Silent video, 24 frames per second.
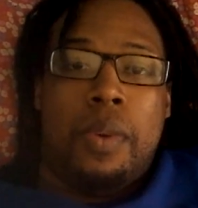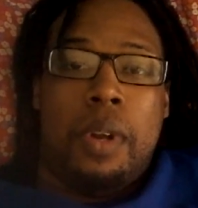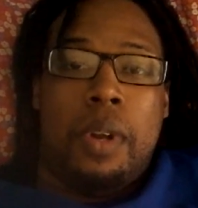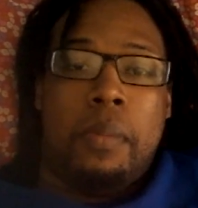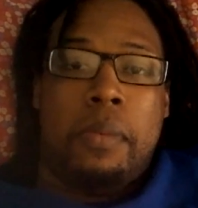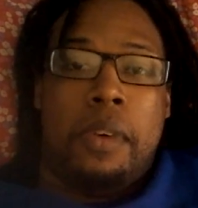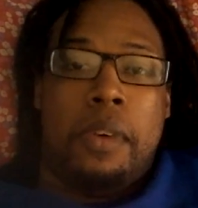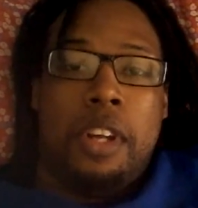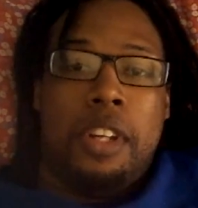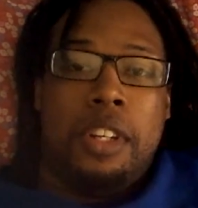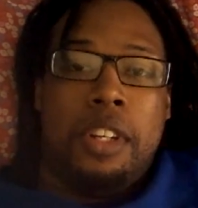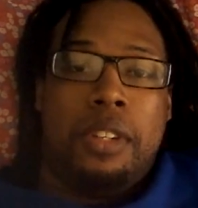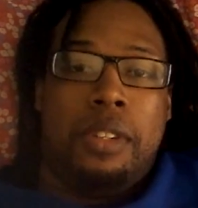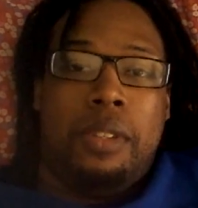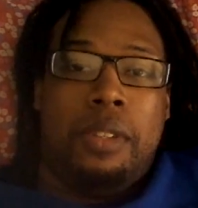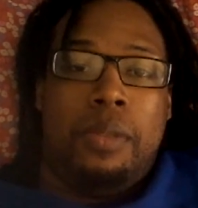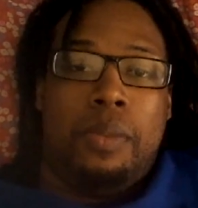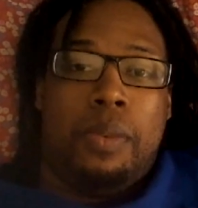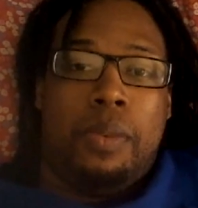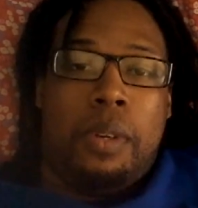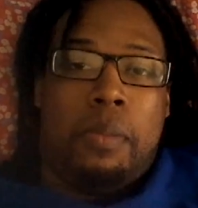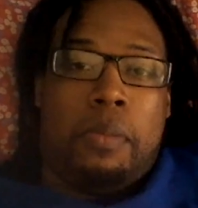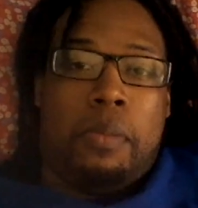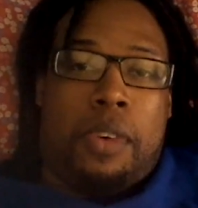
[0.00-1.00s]
I'm gonna
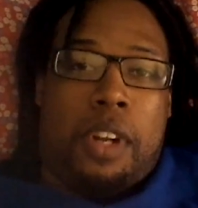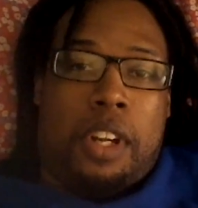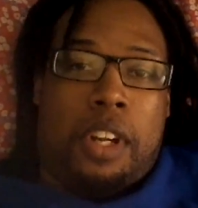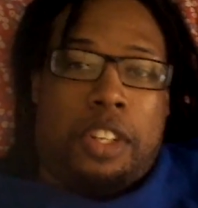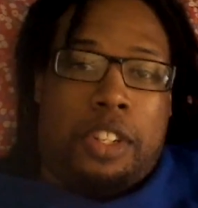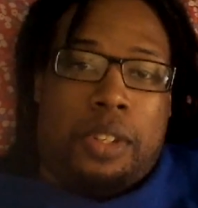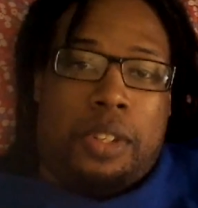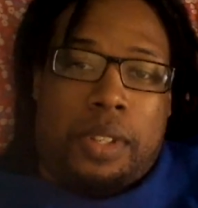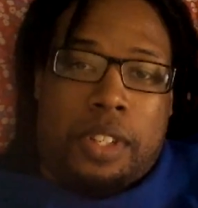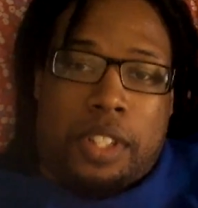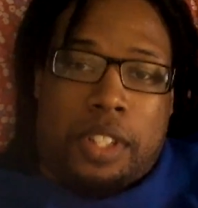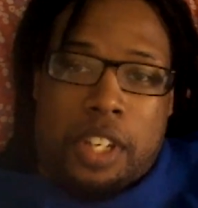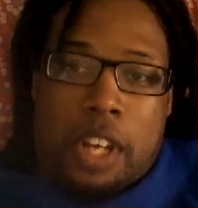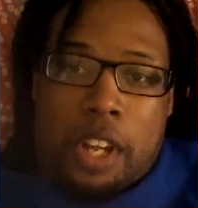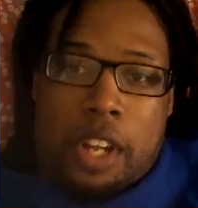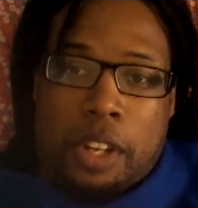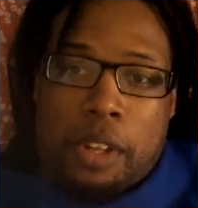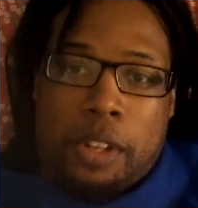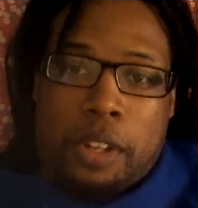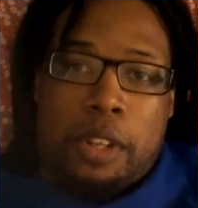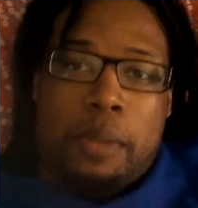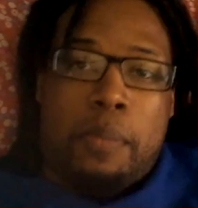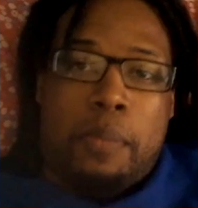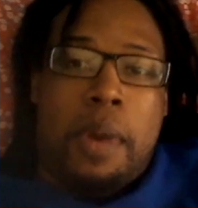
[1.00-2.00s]
do is
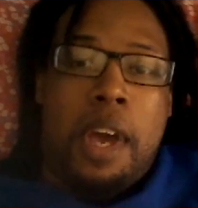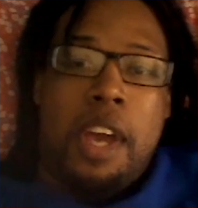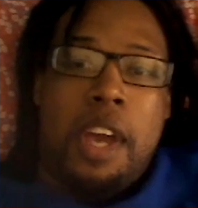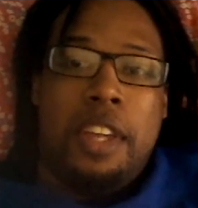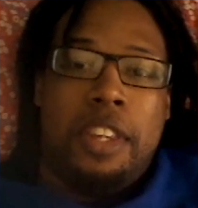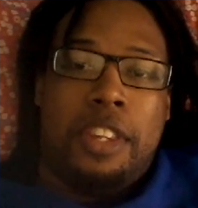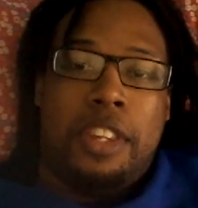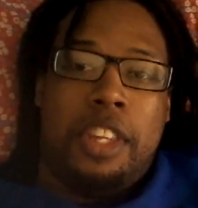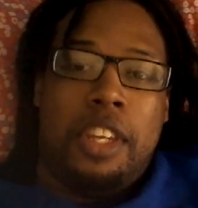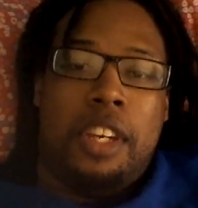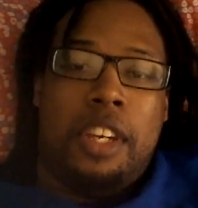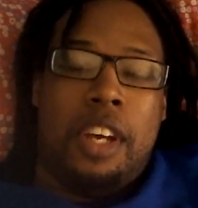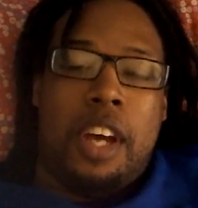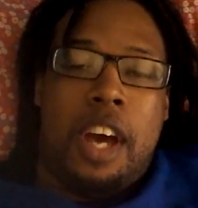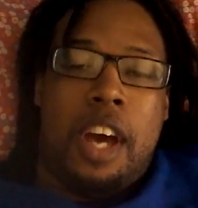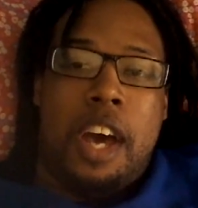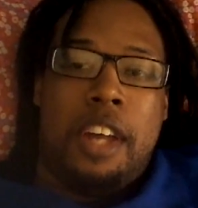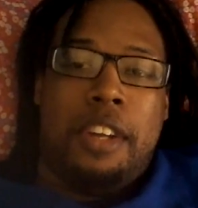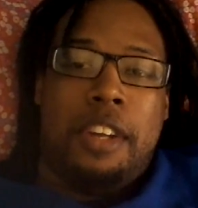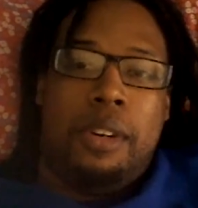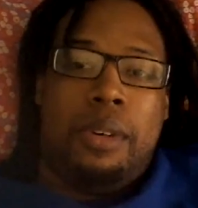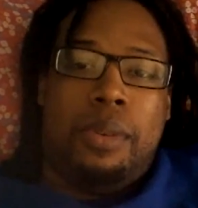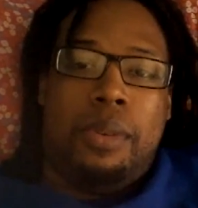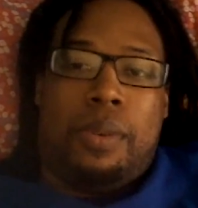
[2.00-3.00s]
the main thing
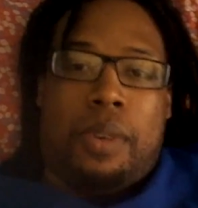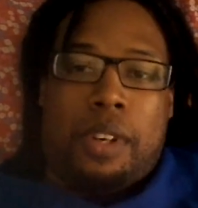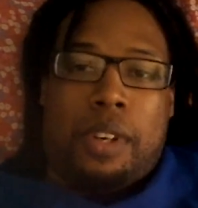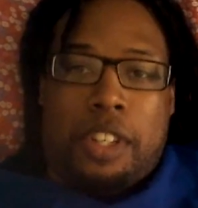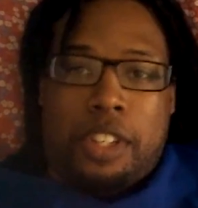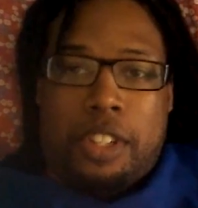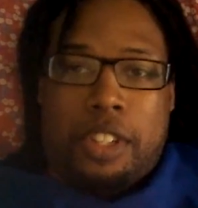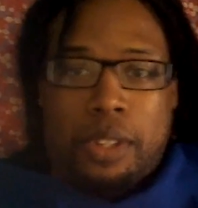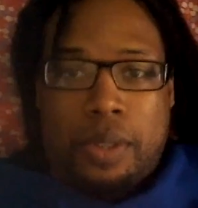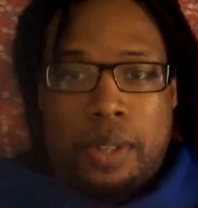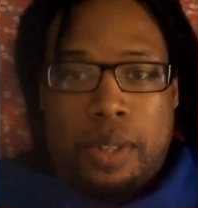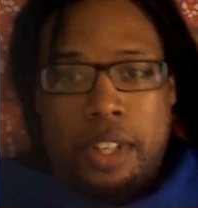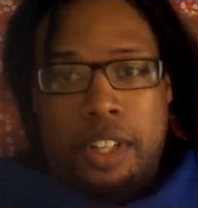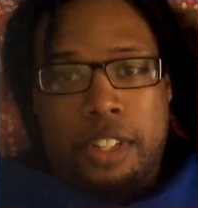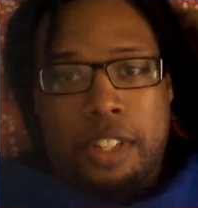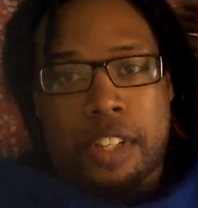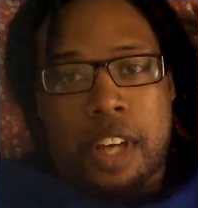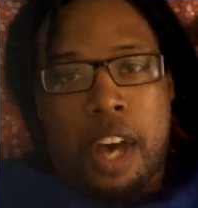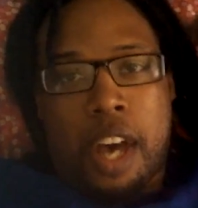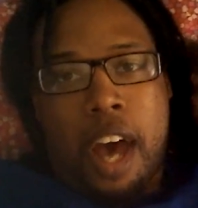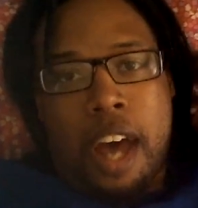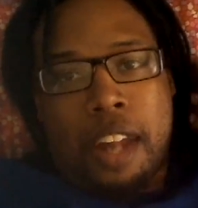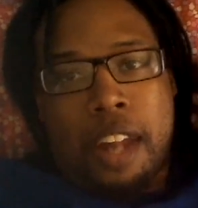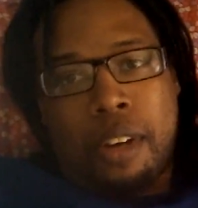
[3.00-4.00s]
I don't want to do
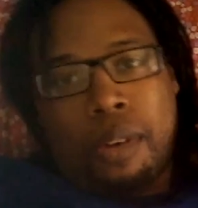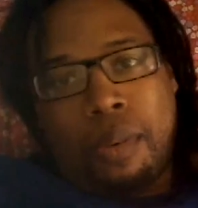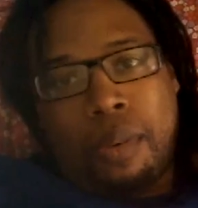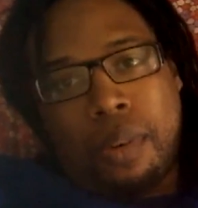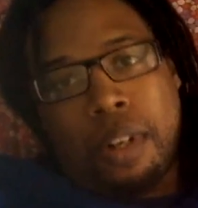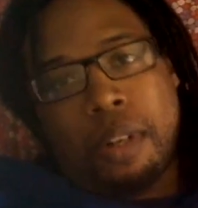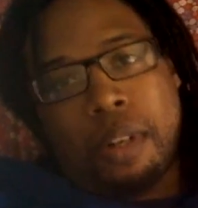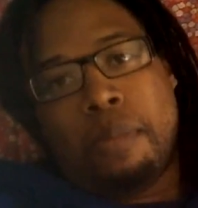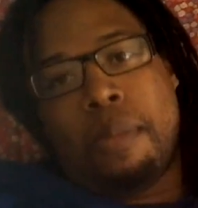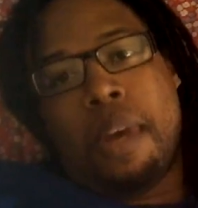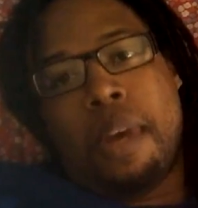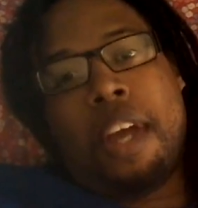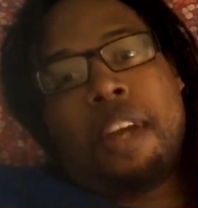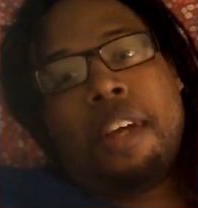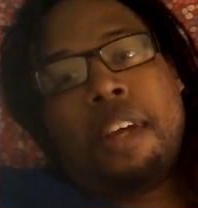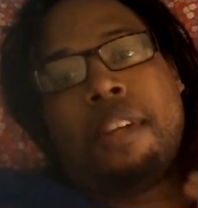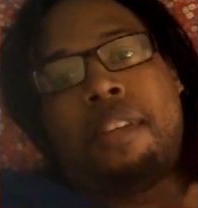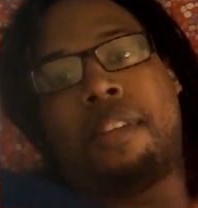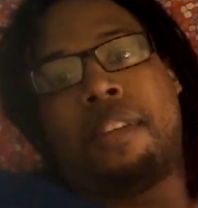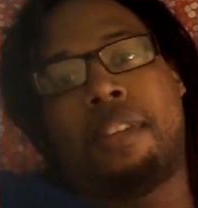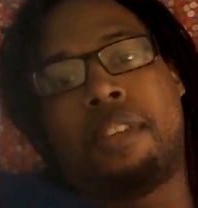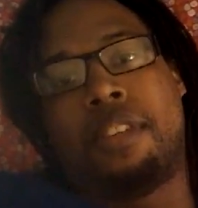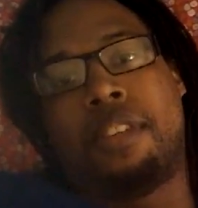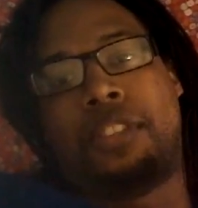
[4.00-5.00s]
is I don't want to
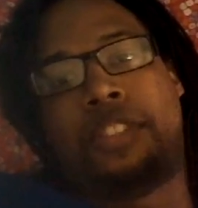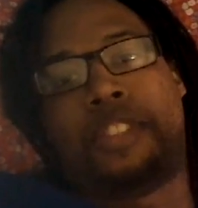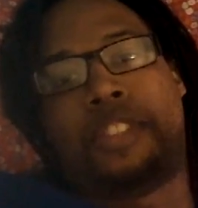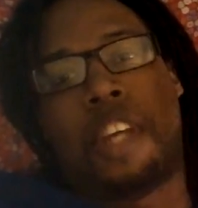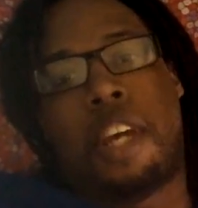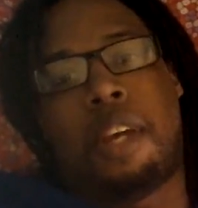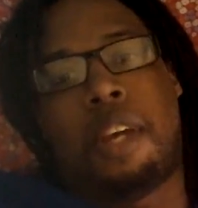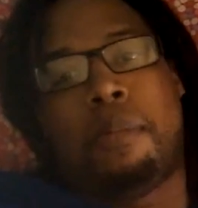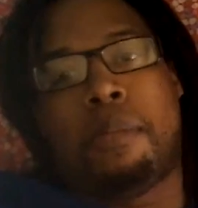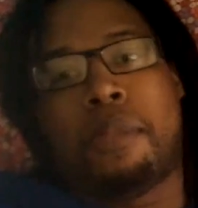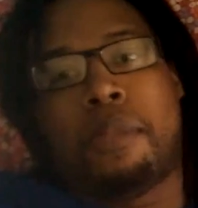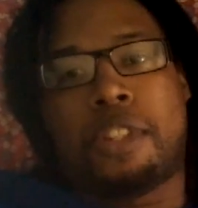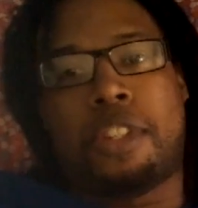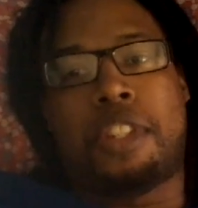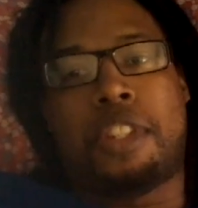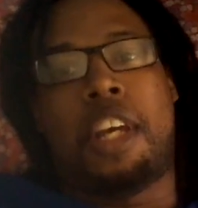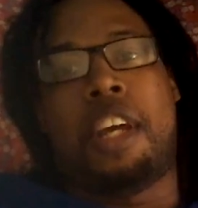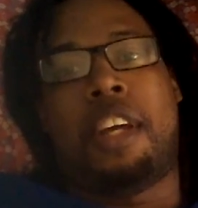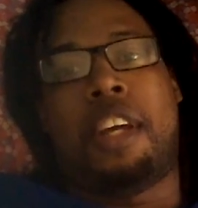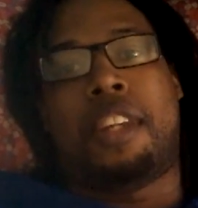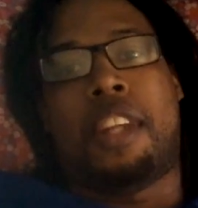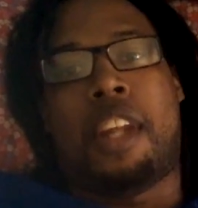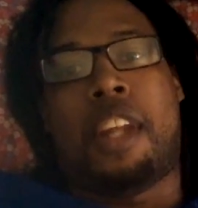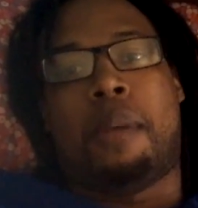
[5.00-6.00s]
make the same
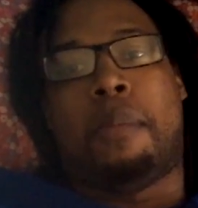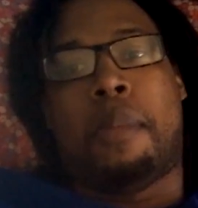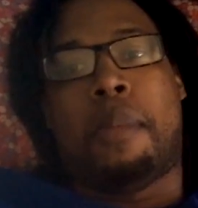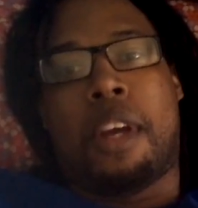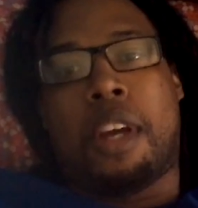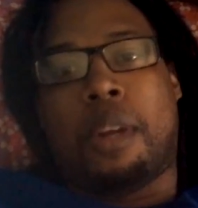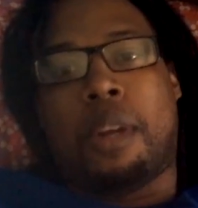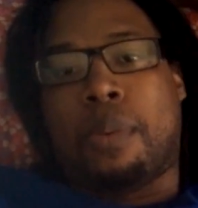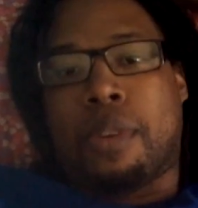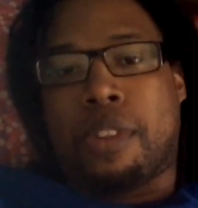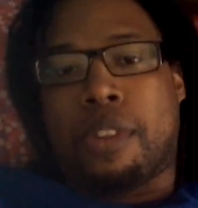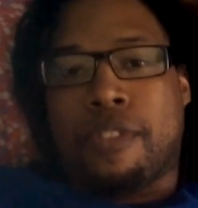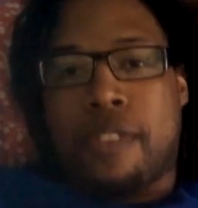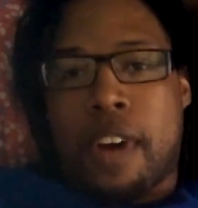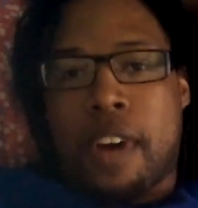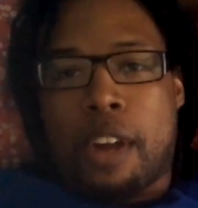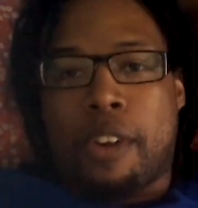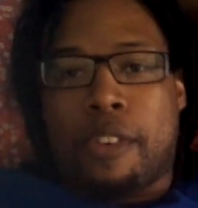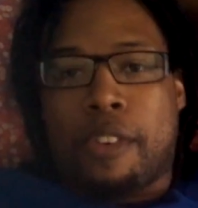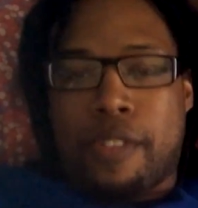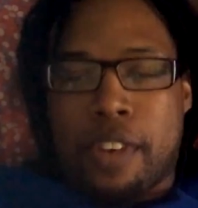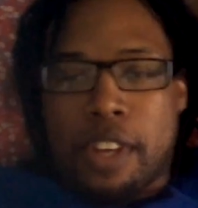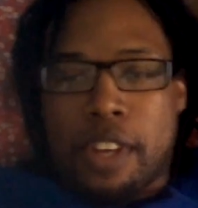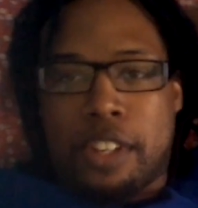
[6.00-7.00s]
mistake that I made with
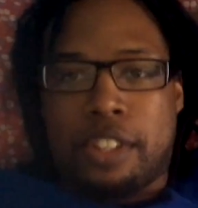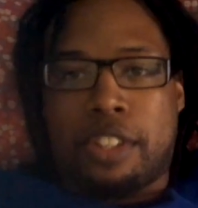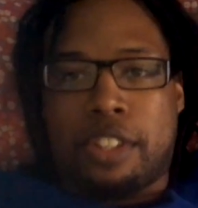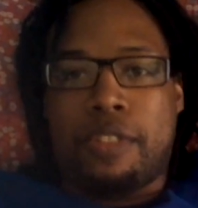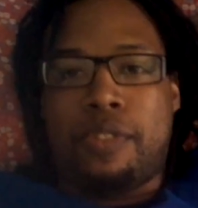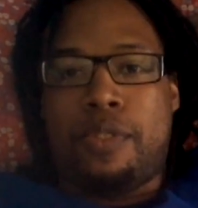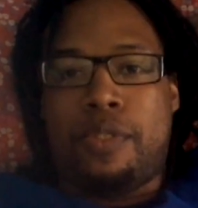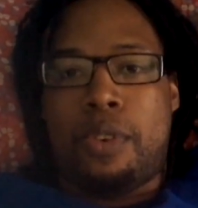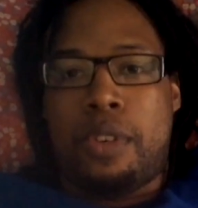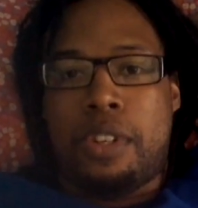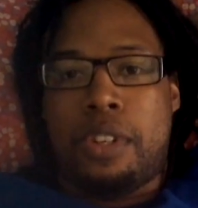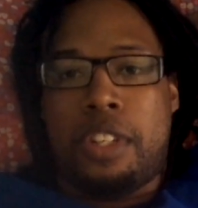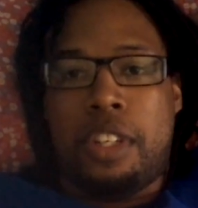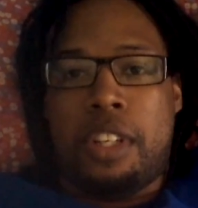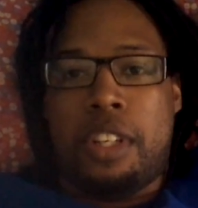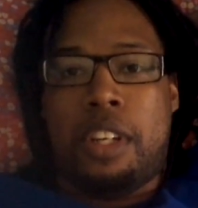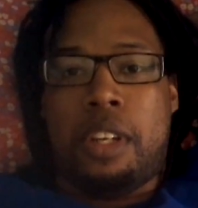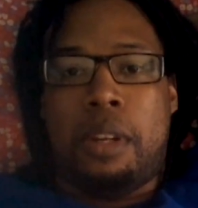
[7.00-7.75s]
Final Fantasy 14,